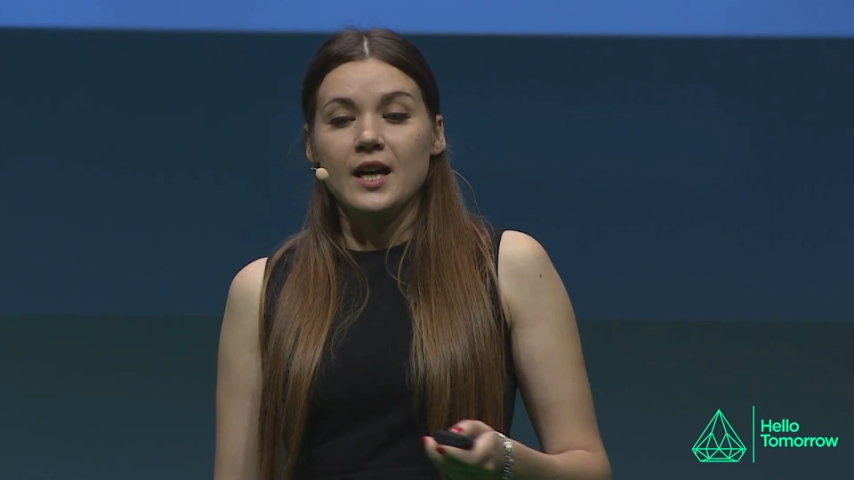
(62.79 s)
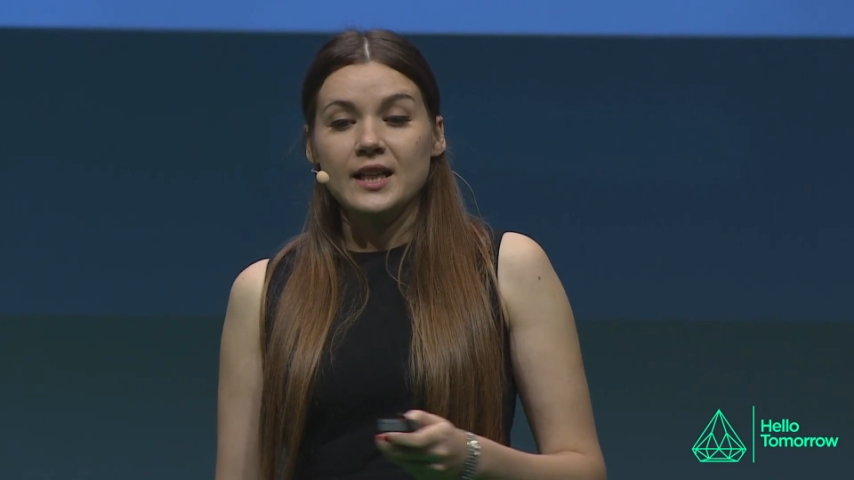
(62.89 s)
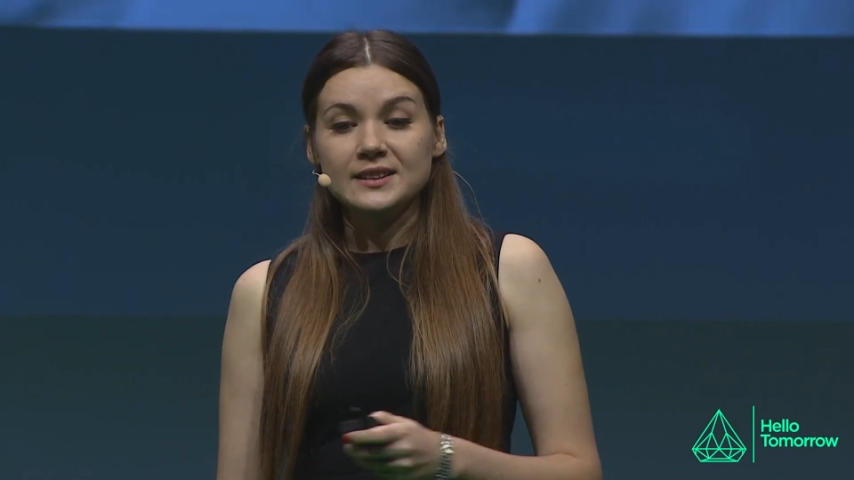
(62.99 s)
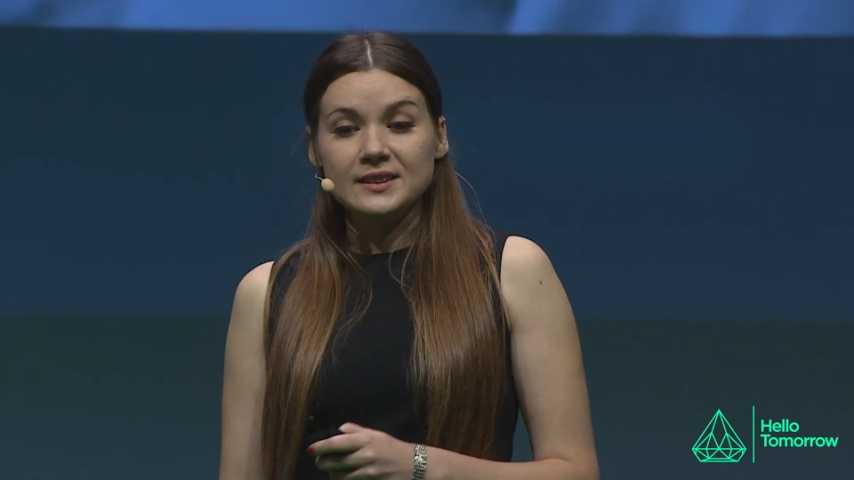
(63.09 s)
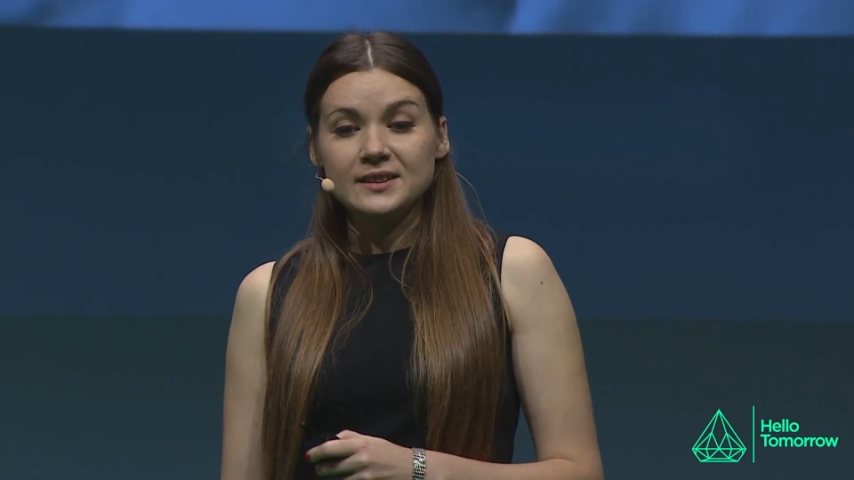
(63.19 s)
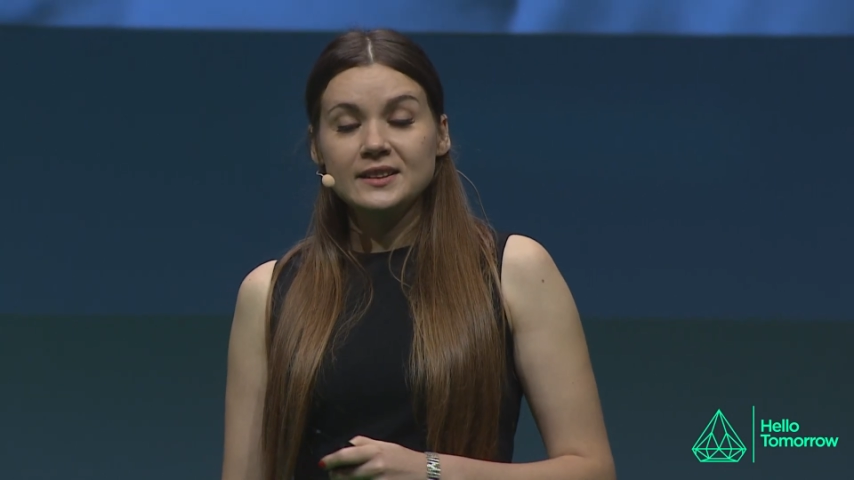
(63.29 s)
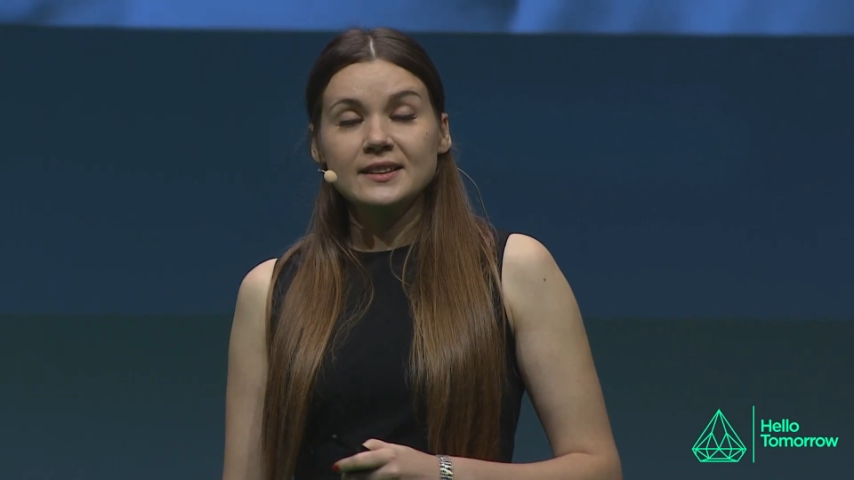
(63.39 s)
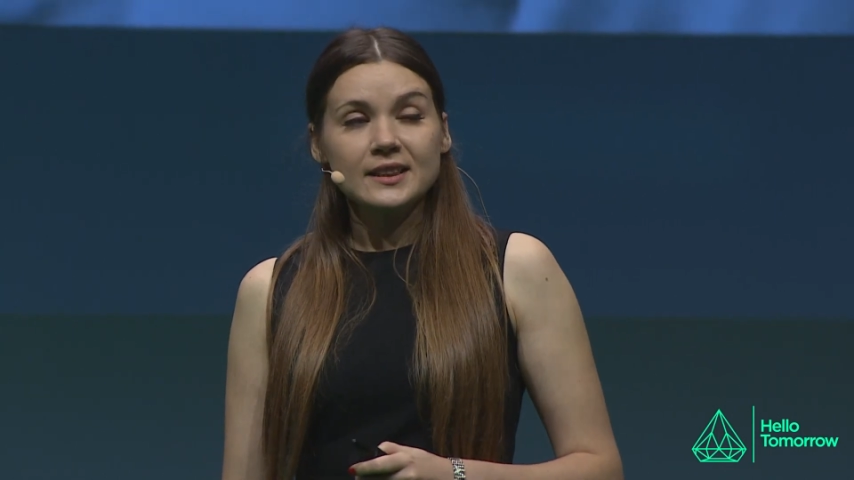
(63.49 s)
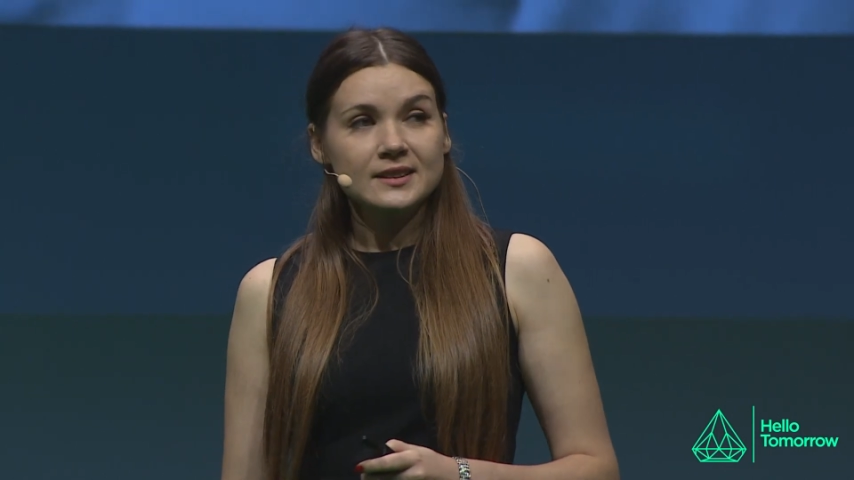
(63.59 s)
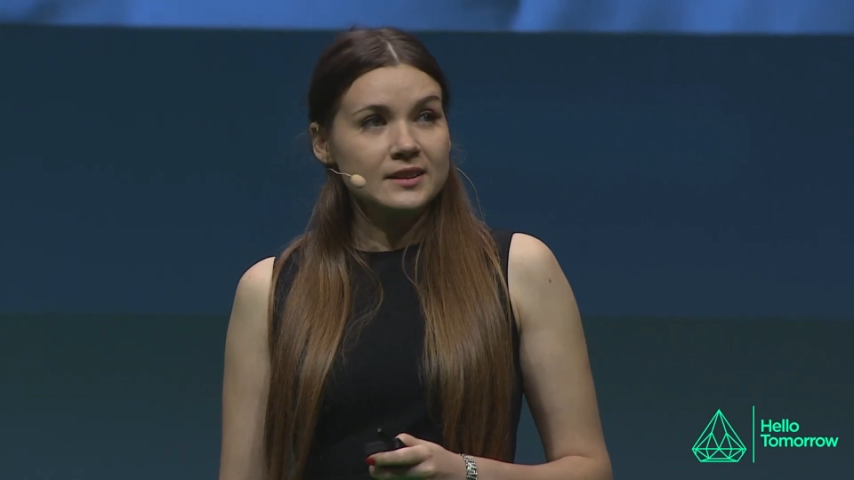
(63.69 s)
STD
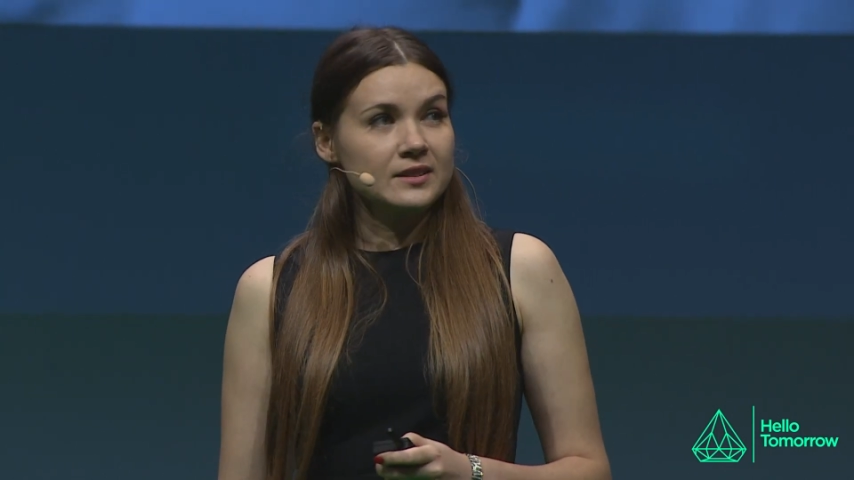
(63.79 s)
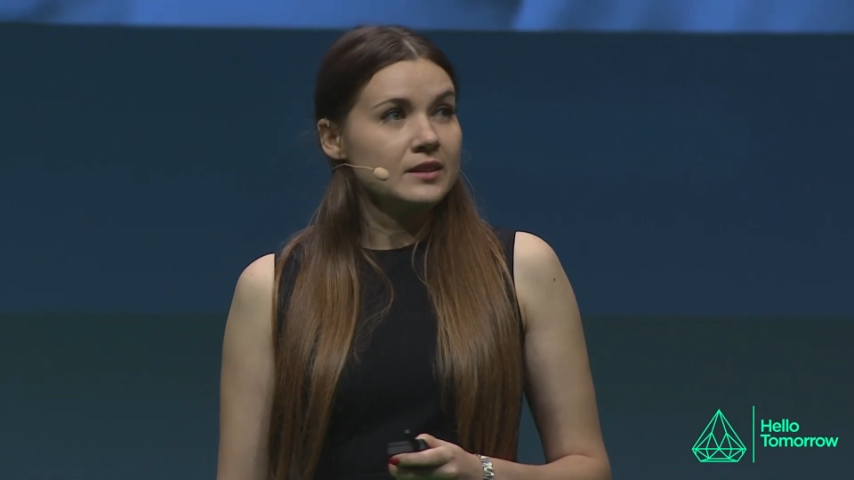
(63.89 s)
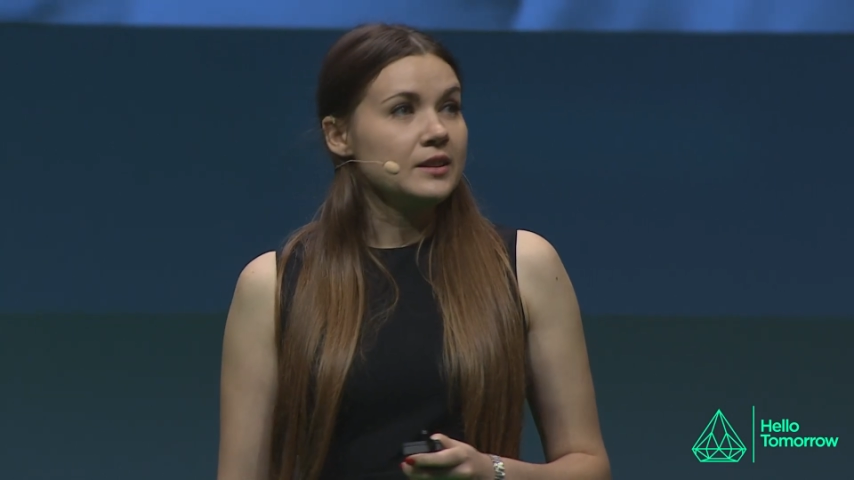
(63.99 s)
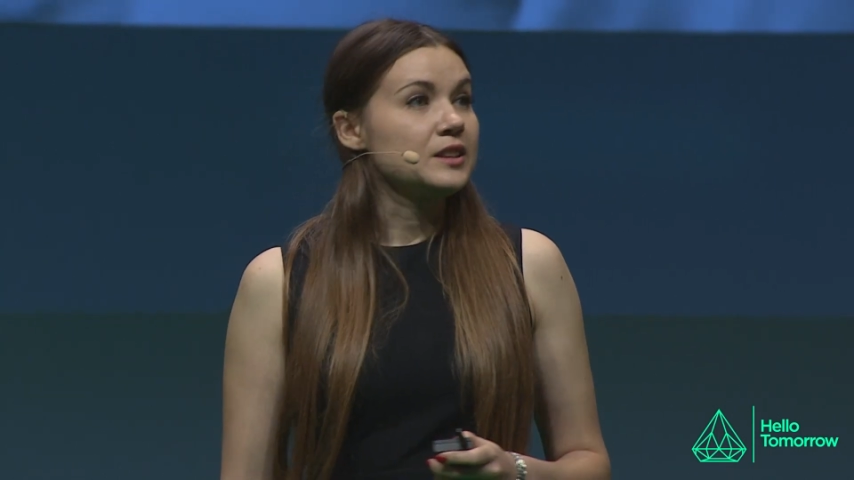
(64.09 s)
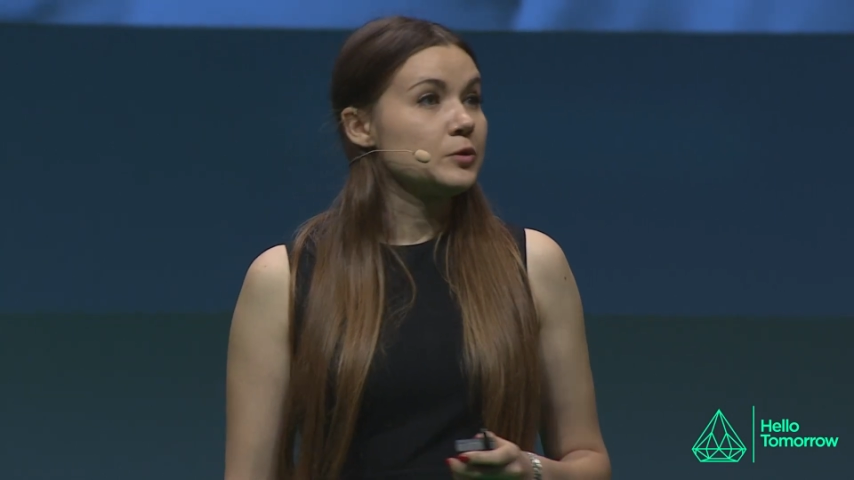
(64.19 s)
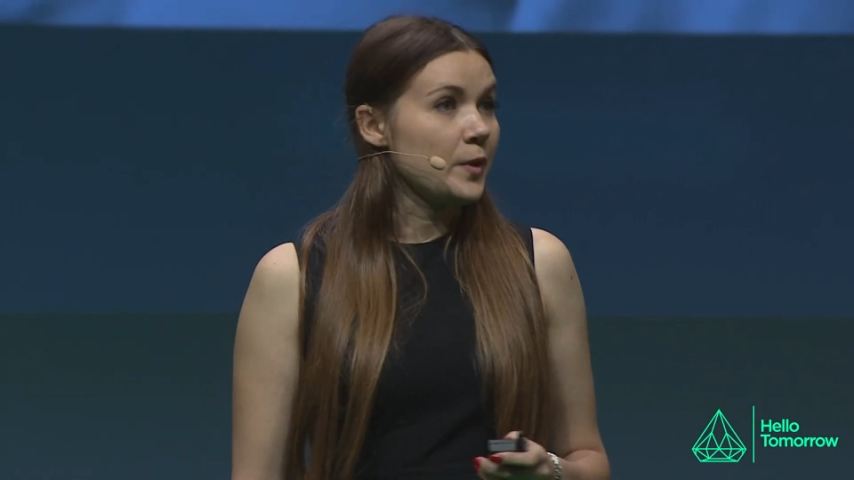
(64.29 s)
testing is